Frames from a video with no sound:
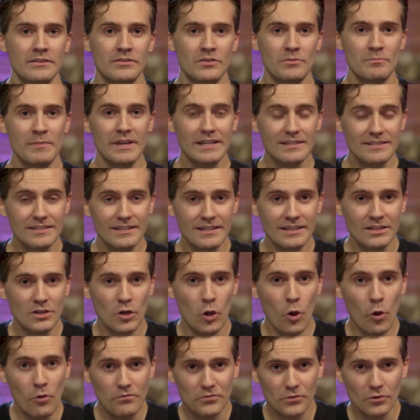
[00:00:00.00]
The mixing
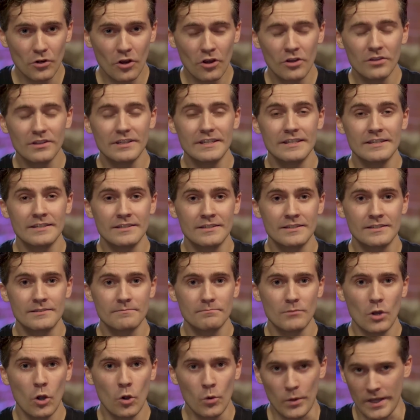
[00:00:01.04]
overall is
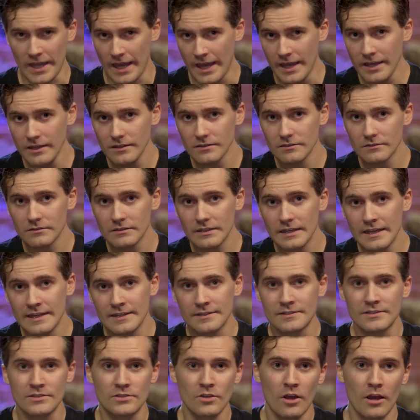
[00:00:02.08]
okay.
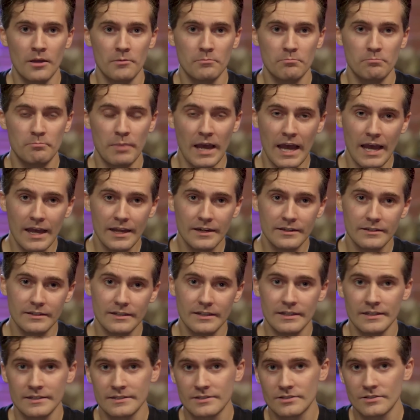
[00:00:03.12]
It's not bad,
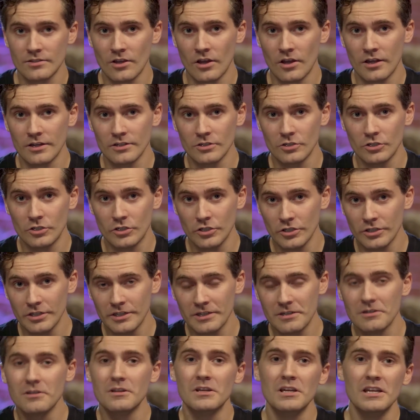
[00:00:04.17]
it's not
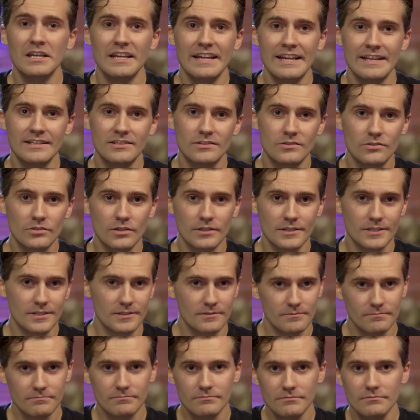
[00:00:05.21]
good, it's
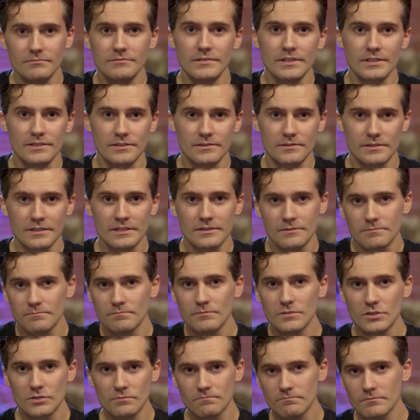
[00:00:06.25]
just, it's
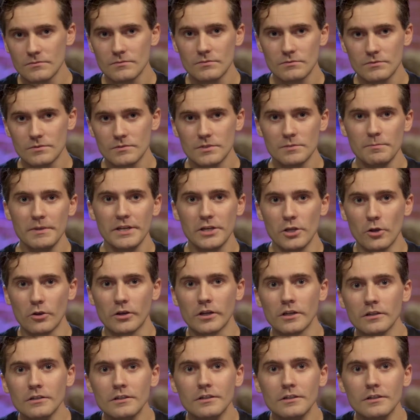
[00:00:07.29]
mediocre.